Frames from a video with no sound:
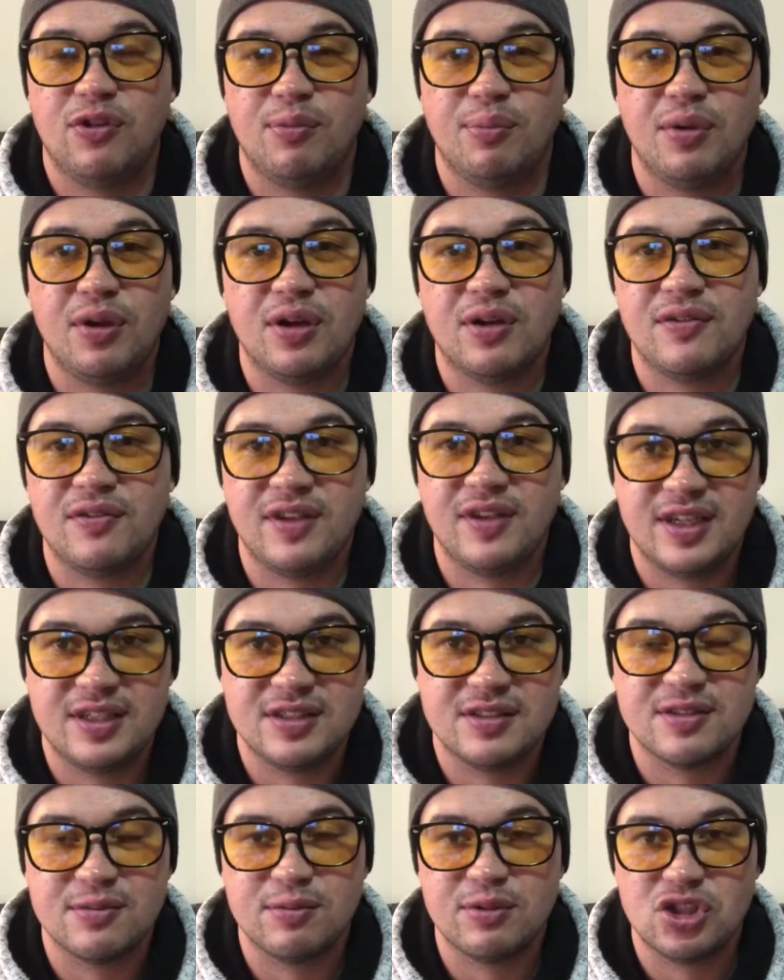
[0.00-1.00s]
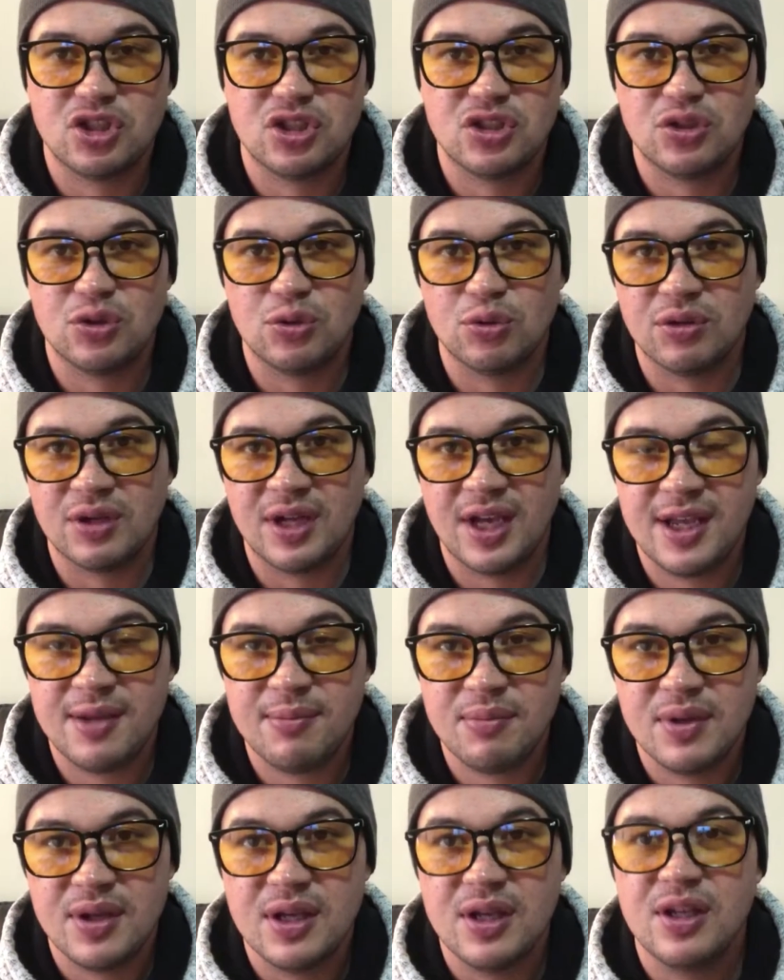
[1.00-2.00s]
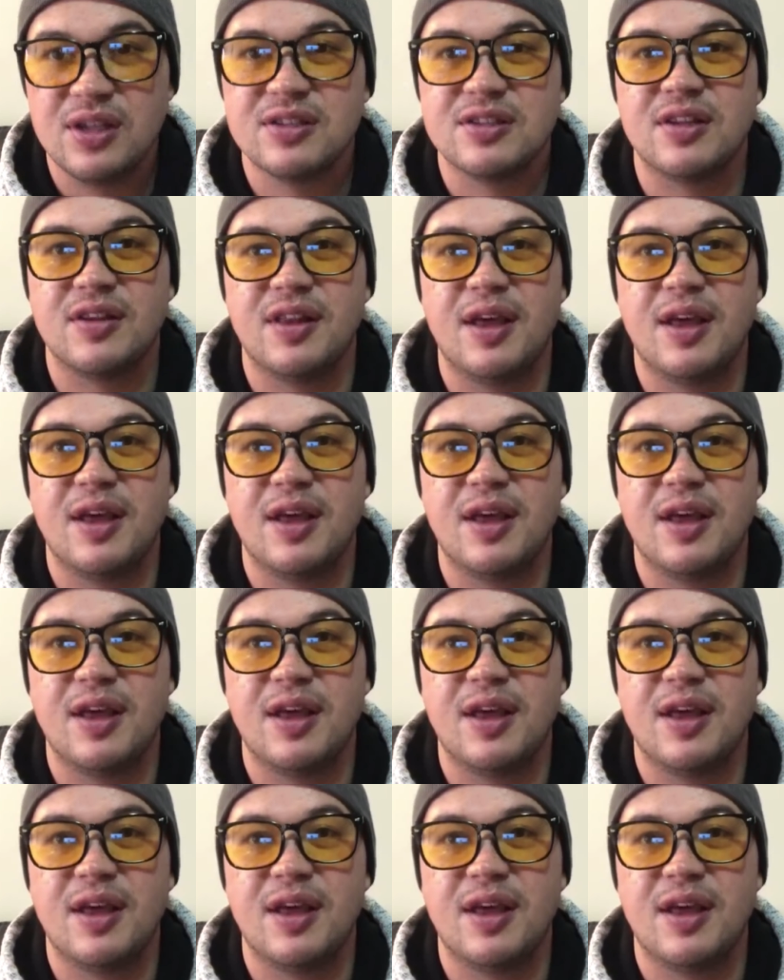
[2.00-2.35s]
block of land to switch into your name. So